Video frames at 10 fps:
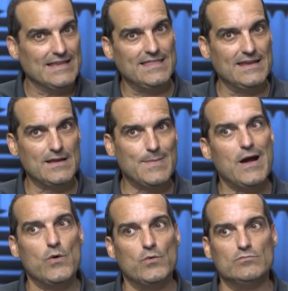Think
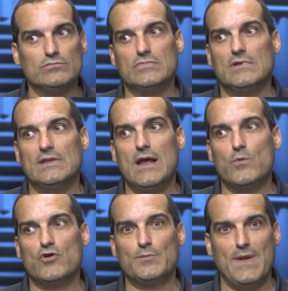about
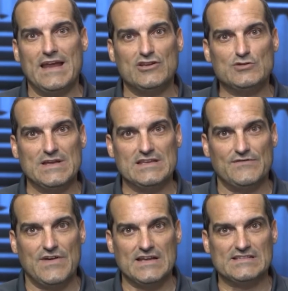network management
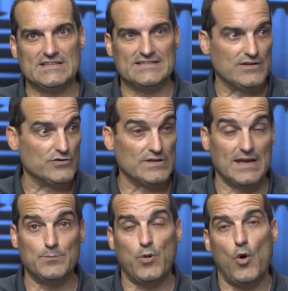devices that are
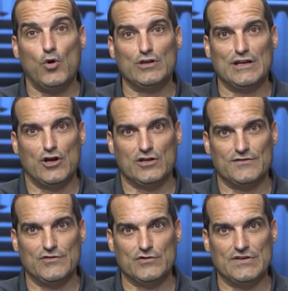like polling all
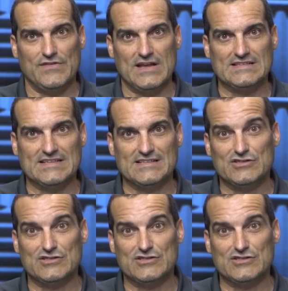of your devices.